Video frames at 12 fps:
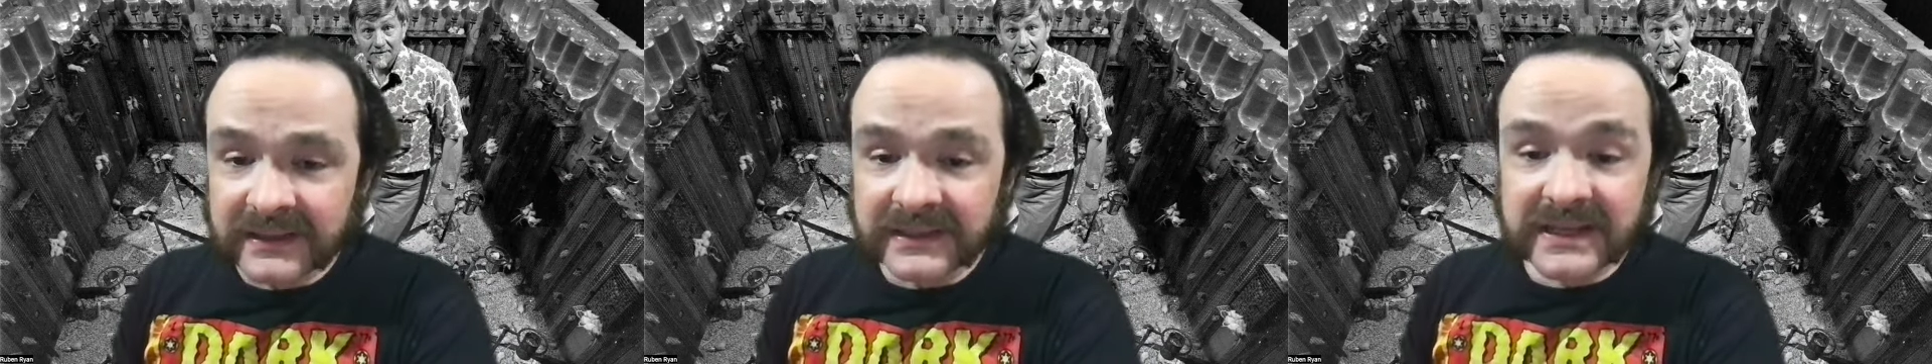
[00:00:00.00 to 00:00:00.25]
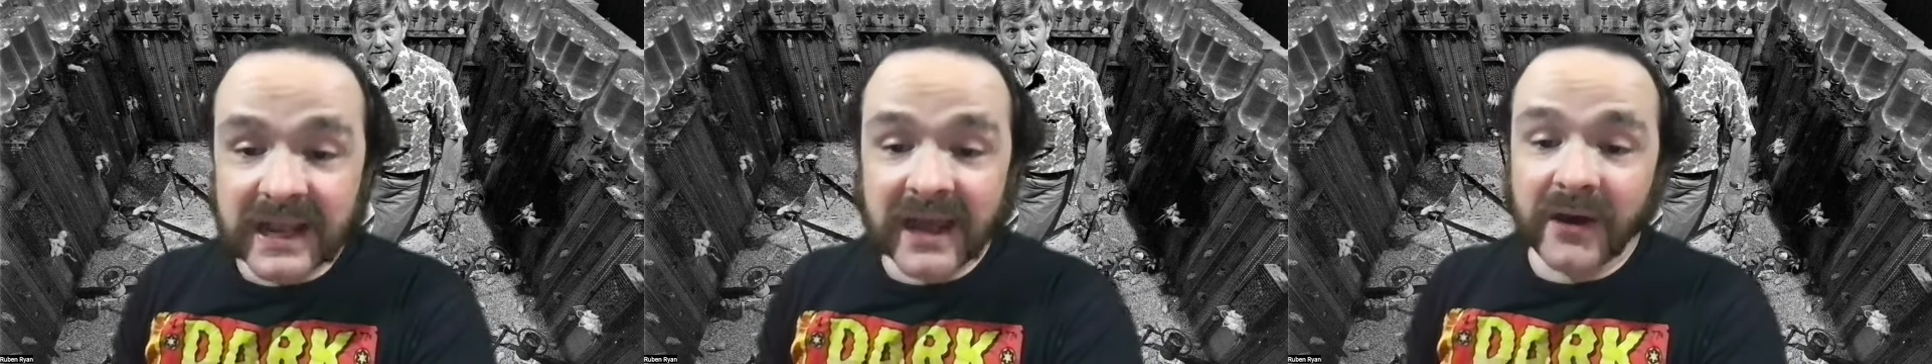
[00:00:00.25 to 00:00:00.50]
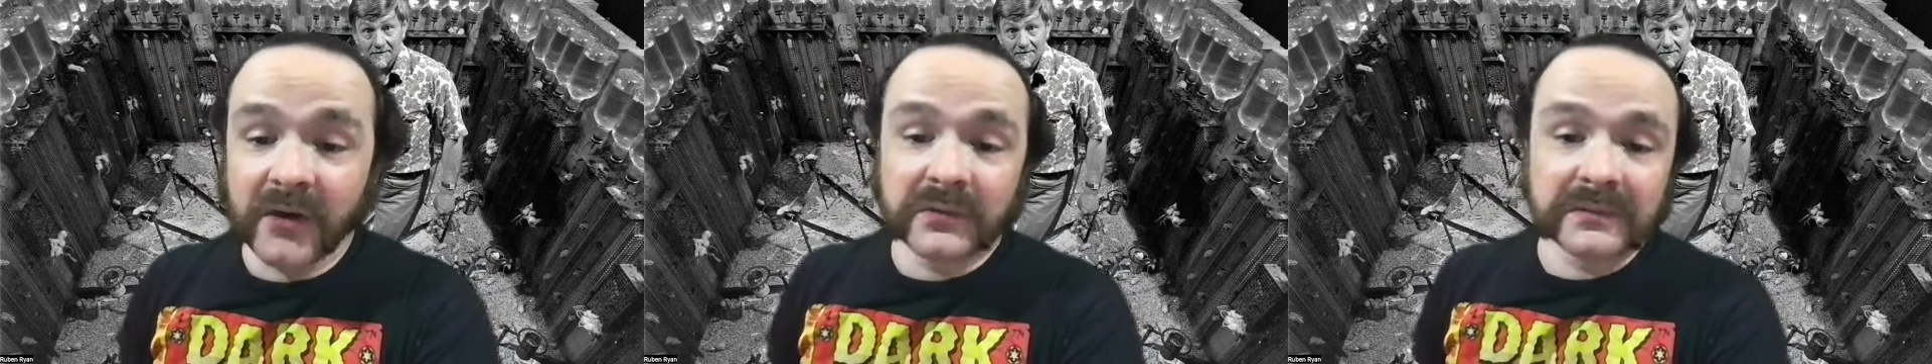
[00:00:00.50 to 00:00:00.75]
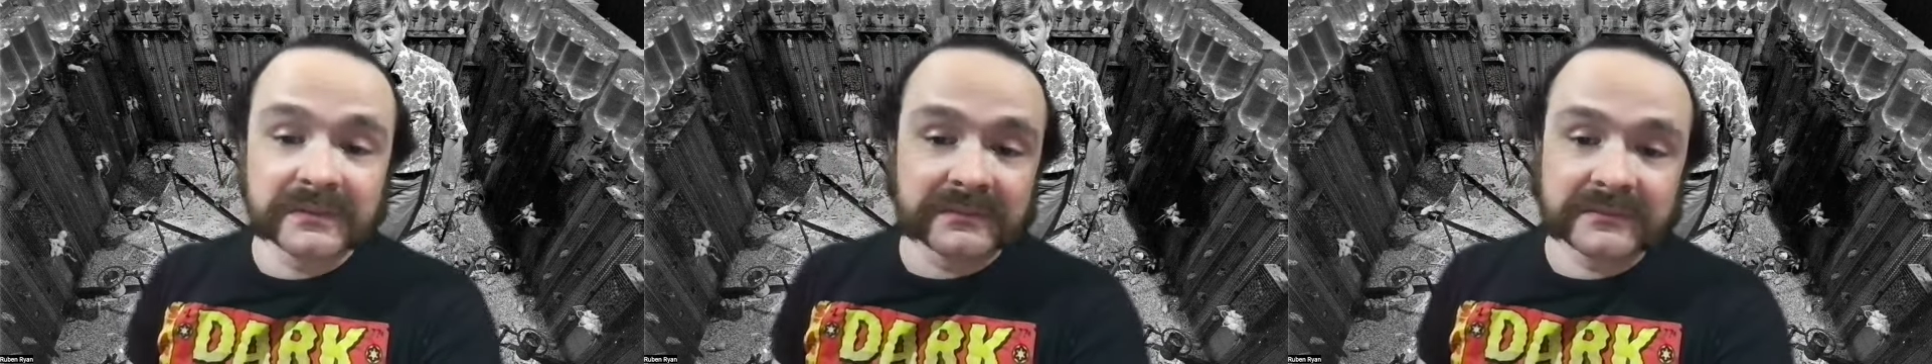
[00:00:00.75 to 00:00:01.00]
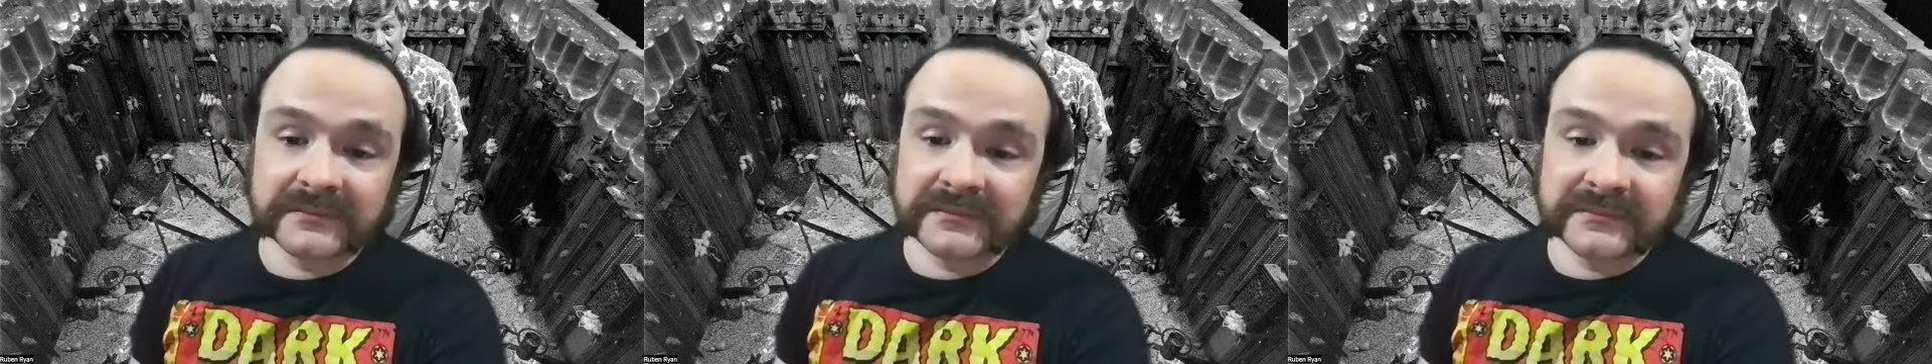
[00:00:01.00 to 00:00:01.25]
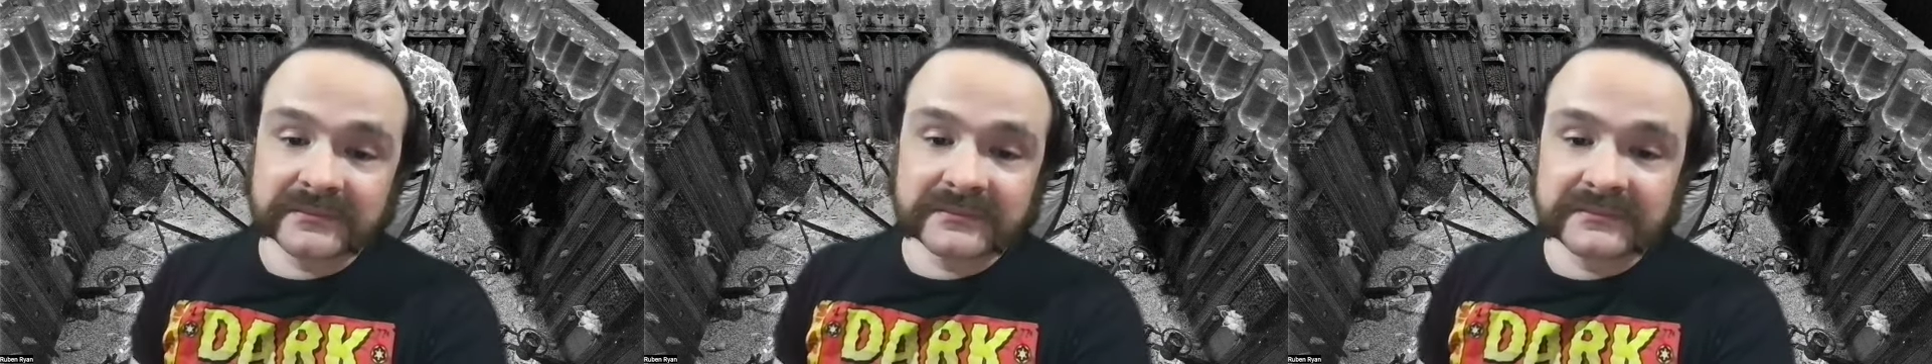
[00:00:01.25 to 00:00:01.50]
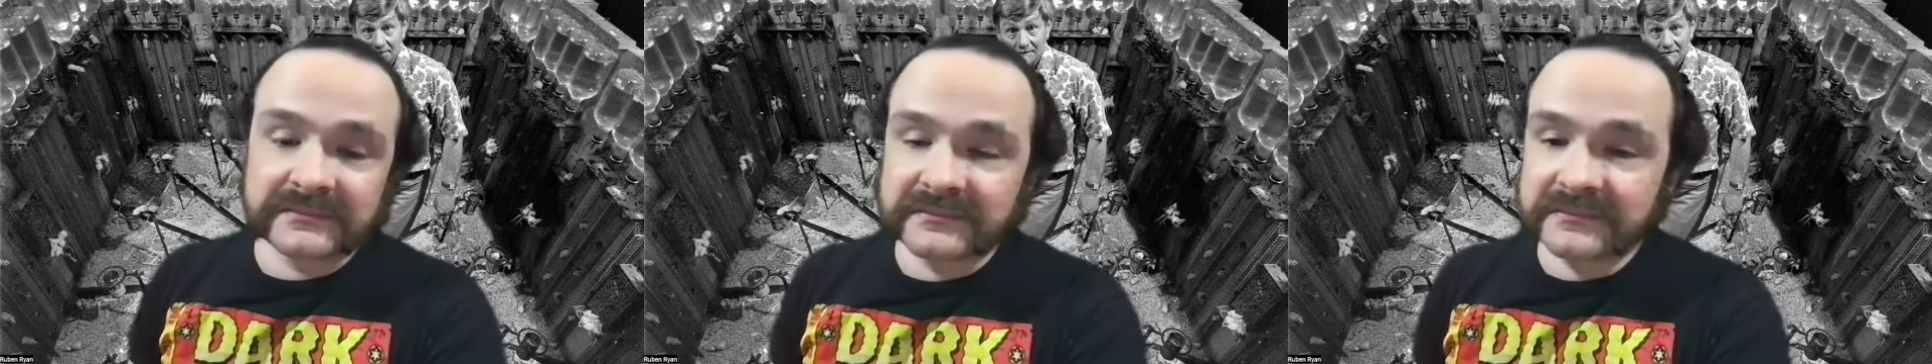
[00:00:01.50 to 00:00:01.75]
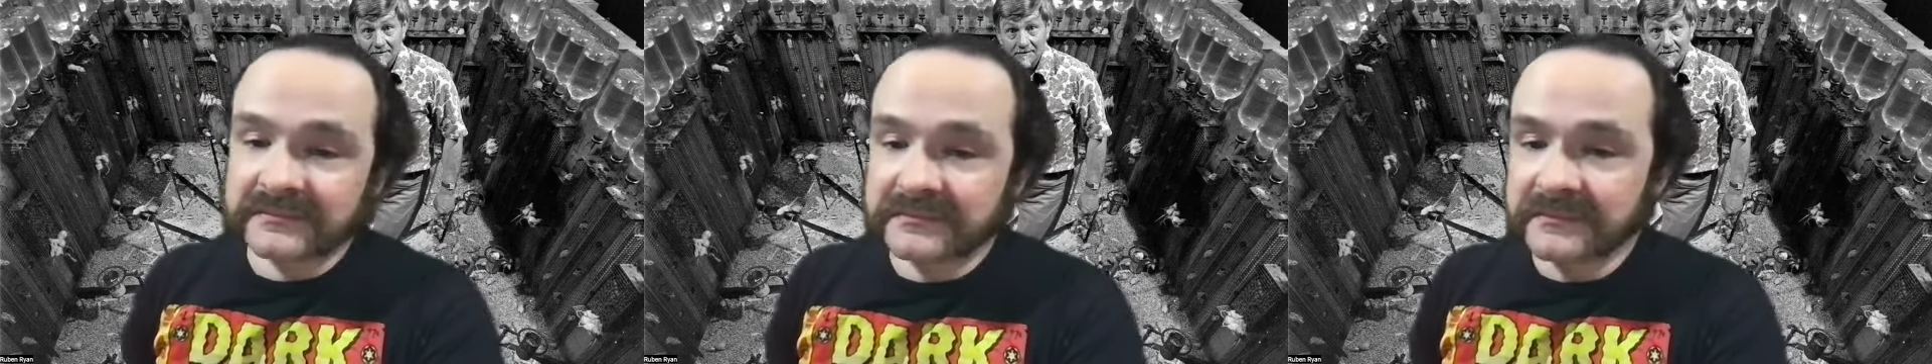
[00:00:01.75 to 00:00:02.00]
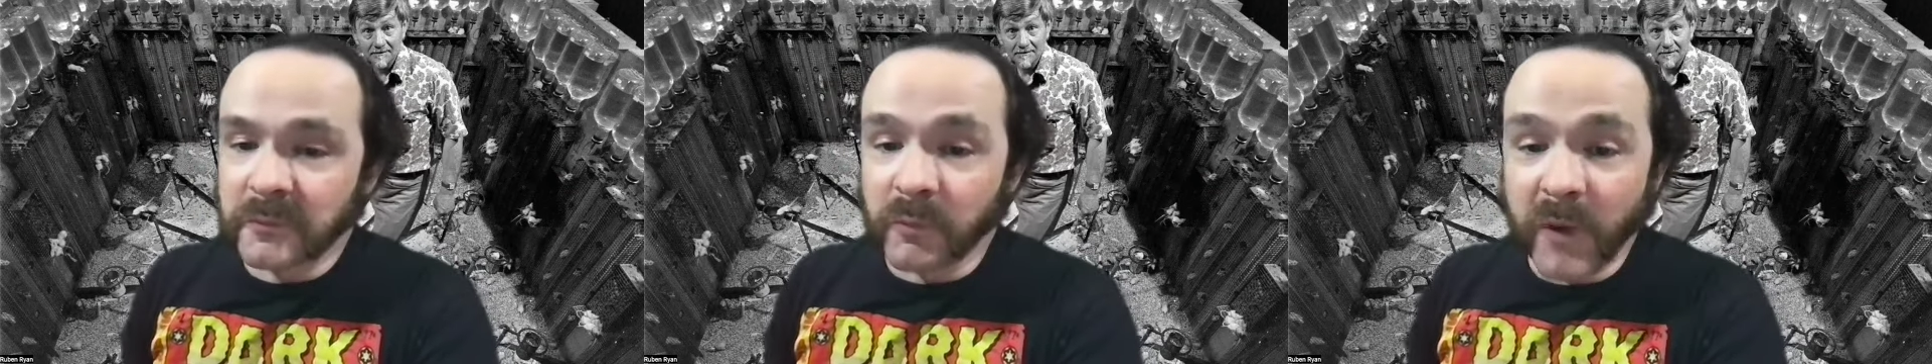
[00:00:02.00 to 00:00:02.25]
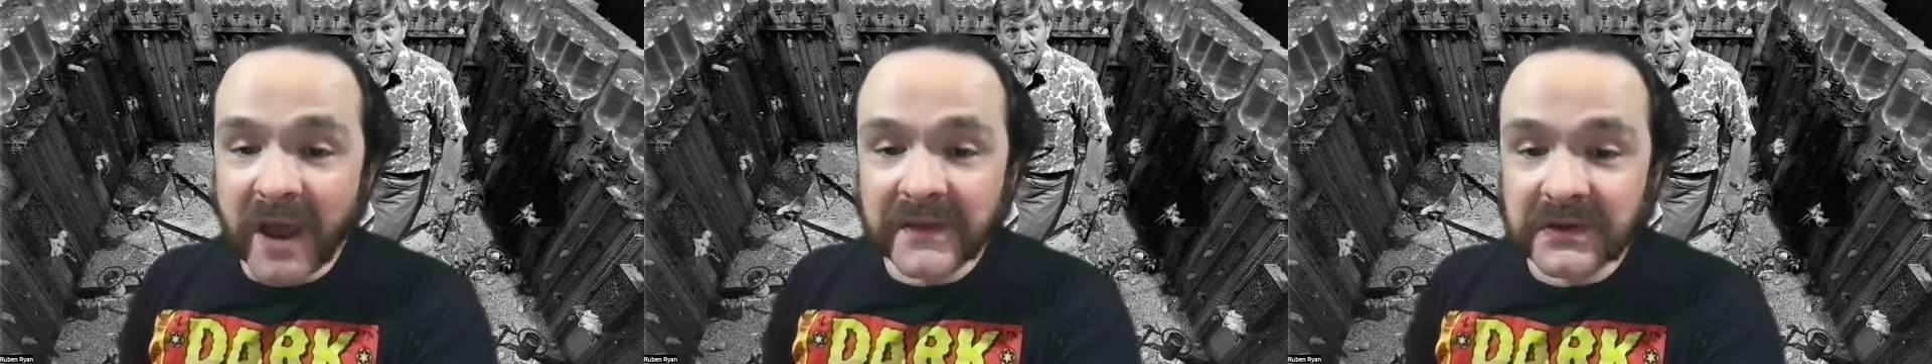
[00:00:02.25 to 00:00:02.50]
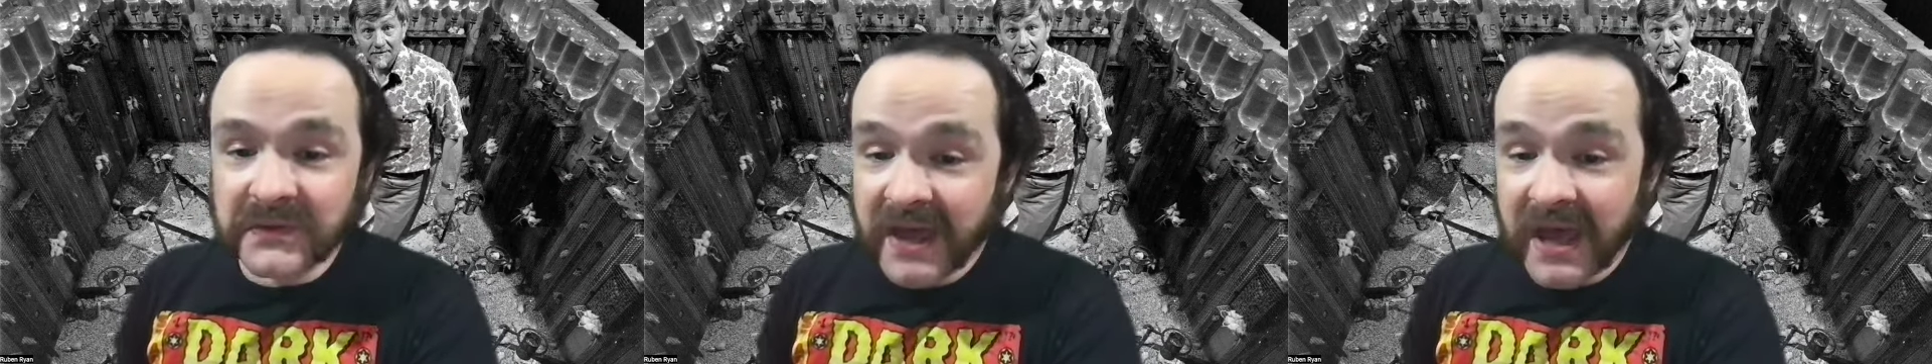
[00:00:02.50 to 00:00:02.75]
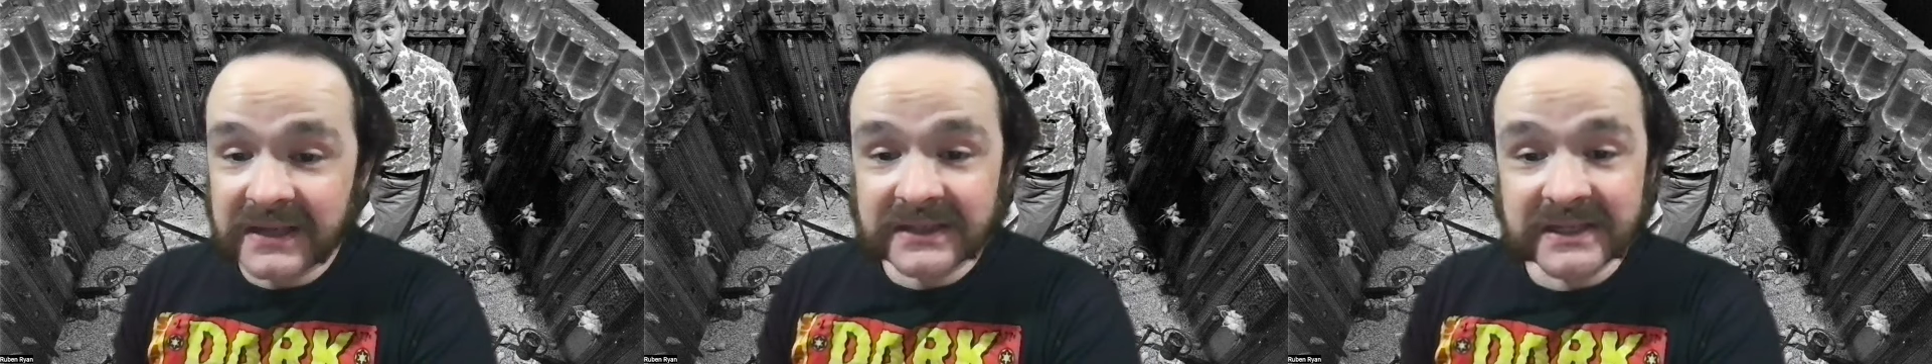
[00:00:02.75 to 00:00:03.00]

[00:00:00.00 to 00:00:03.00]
Now, whether that